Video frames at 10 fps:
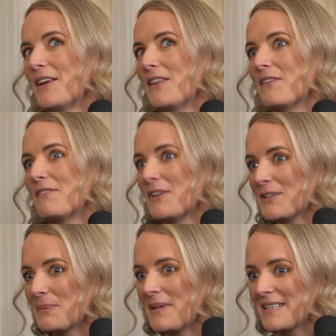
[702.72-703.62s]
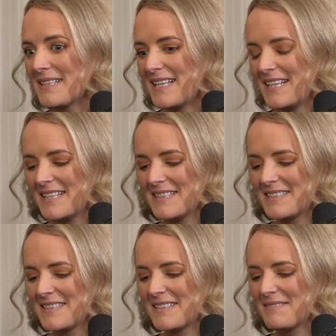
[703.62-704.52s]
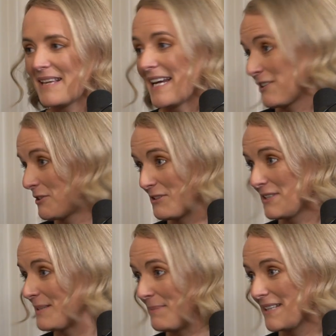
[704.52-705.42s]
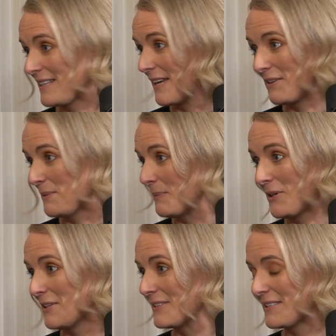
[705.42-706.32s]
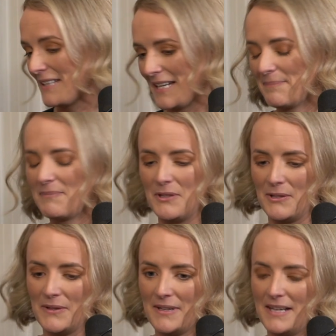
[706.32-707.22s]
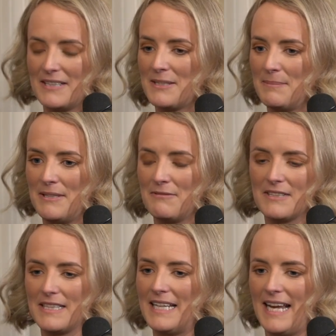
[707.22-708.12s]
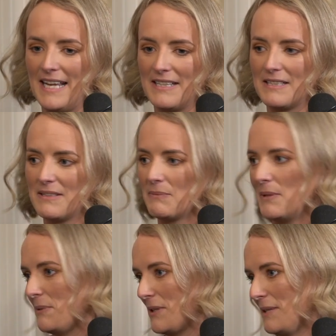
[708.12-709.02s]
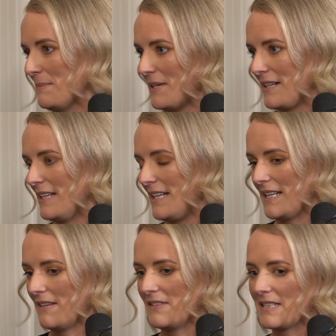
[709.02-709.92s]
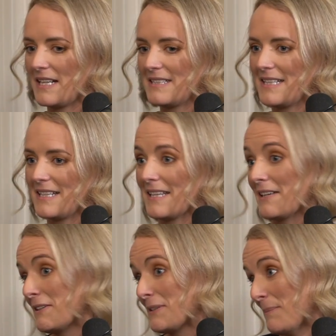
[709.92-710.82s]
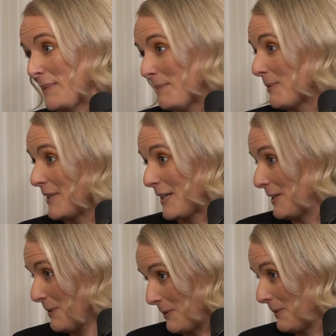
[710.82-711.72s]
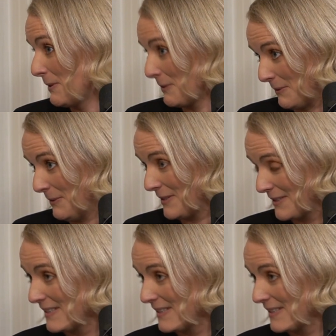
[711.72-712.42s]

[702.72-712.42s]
The first one is actions speak louder than words. Like, to be really candid, we work in marketing and advertising, and there are some people that can talk the talk.